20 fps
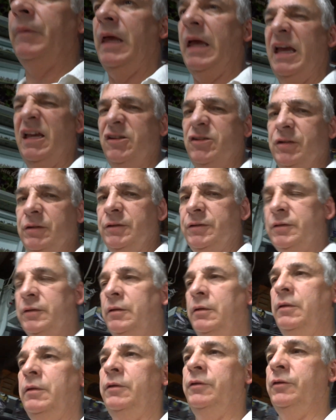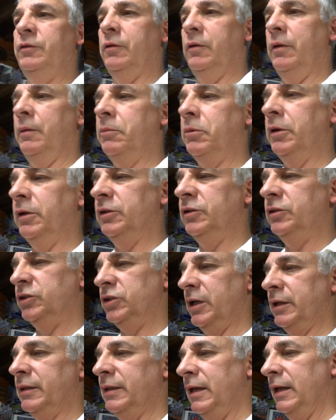agents, so I'm going to
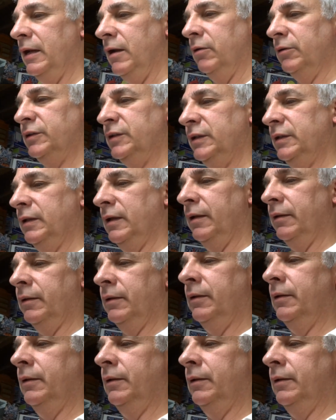check that out and see that, uh,